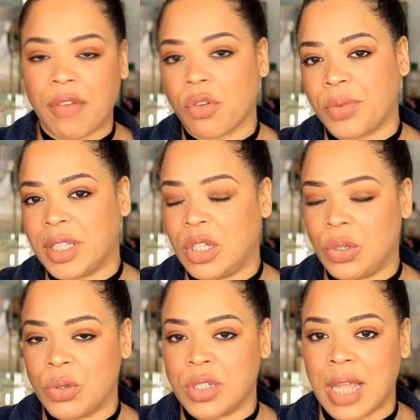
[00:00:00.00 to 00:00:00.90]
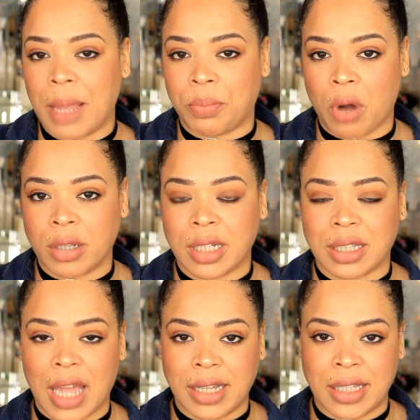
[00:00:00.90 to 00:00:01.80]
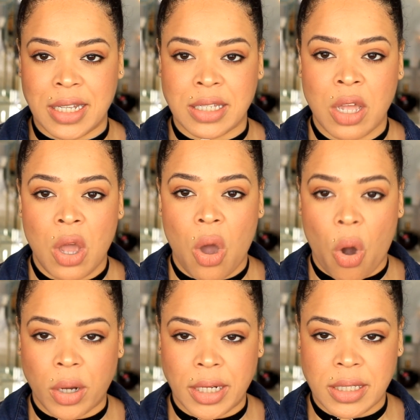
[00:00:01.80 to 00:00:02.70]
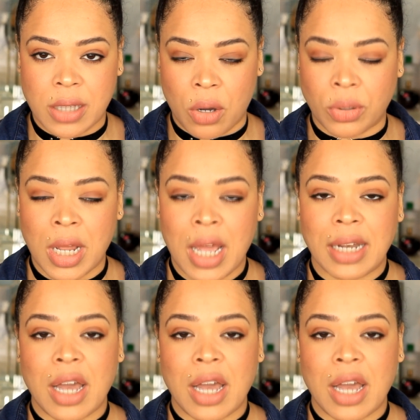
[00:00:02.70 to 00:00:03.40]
never really used a product like this on its own.